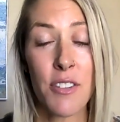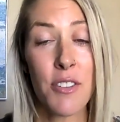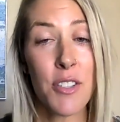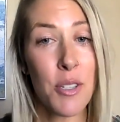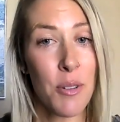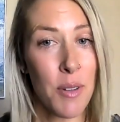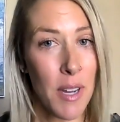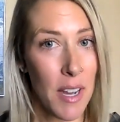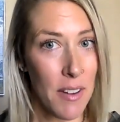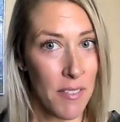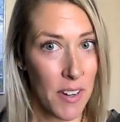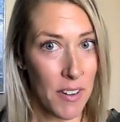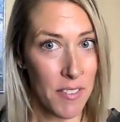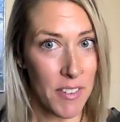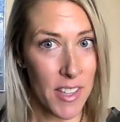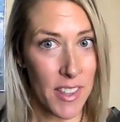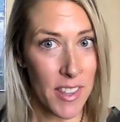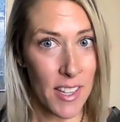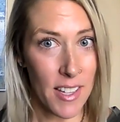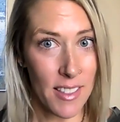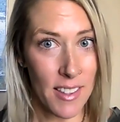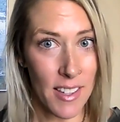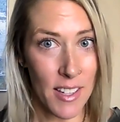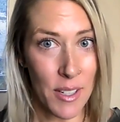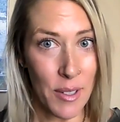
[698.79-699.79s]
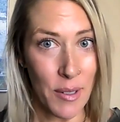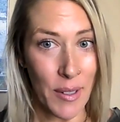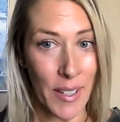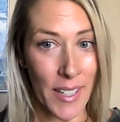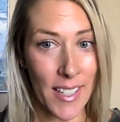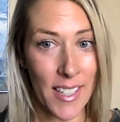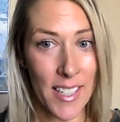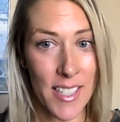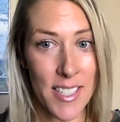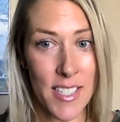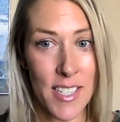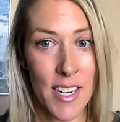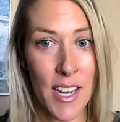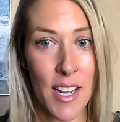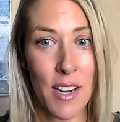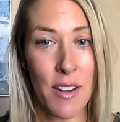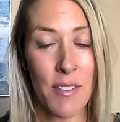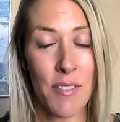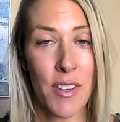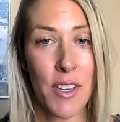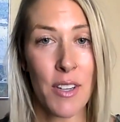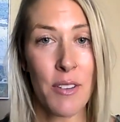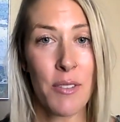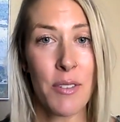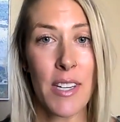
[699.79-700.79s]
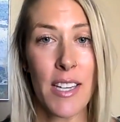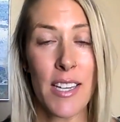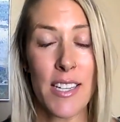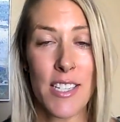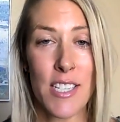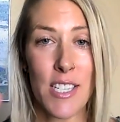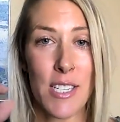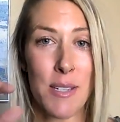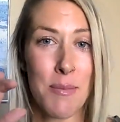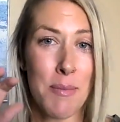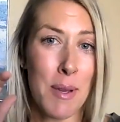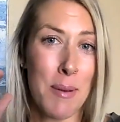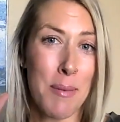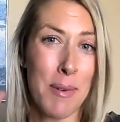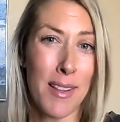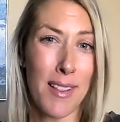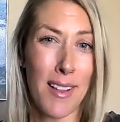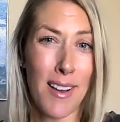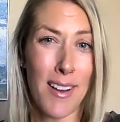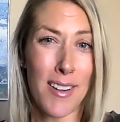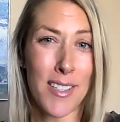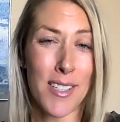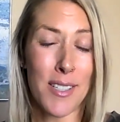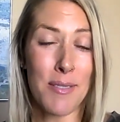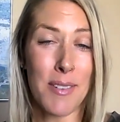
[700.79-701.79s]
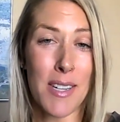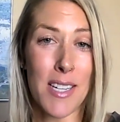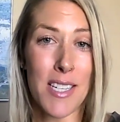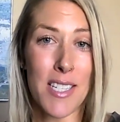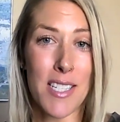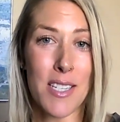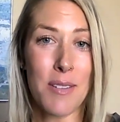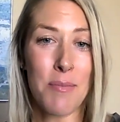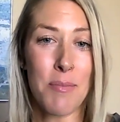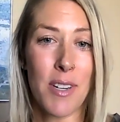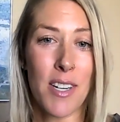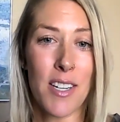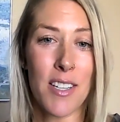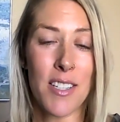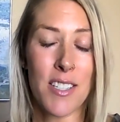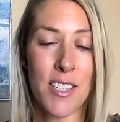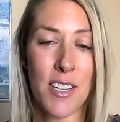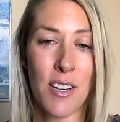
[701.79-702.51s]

you do have everything that you need inside of you. It just may be locked away somewhere.